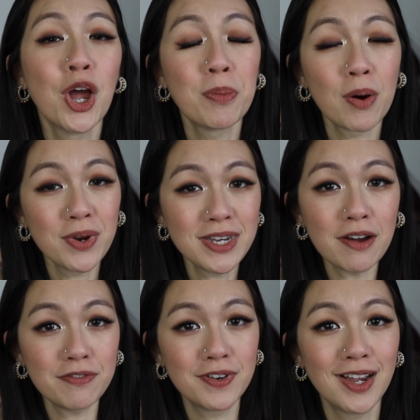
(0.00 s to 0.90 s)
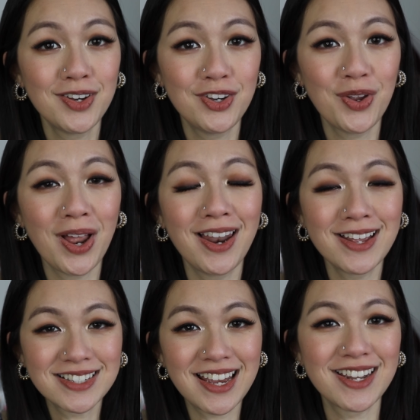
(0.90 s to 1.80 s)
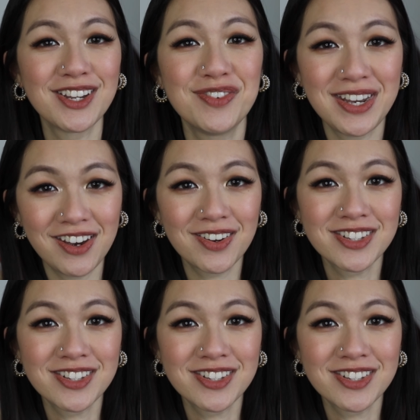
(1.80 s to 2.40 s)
But without further ado, let's get the video